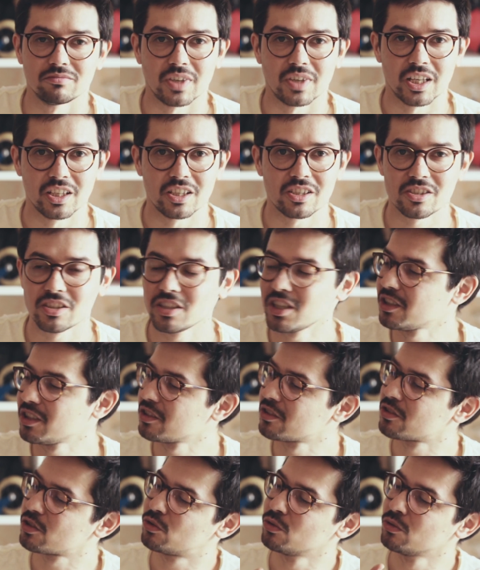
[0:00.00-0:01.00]
and it's
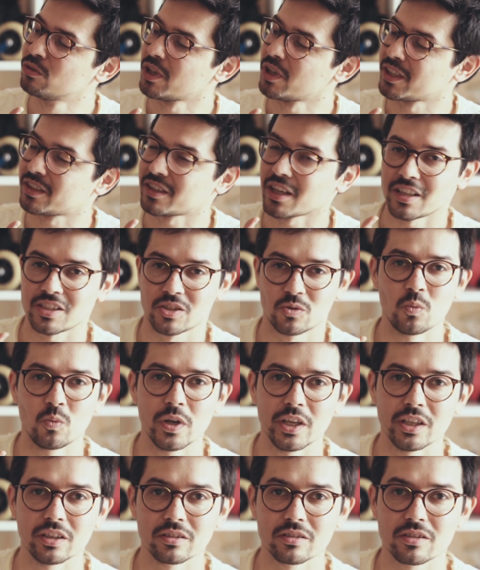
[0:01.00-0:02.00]
needed to attach
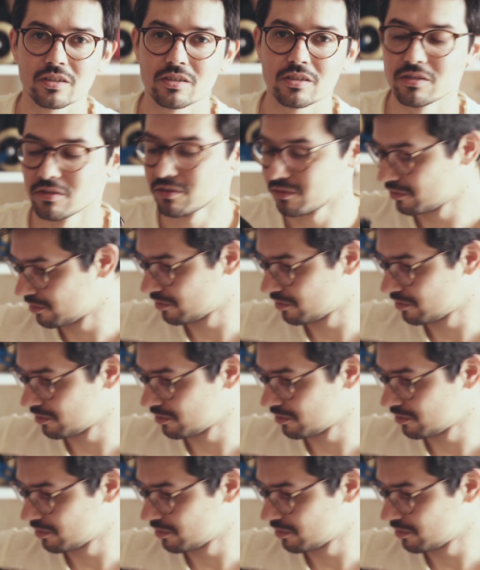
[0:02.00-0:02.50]
wheels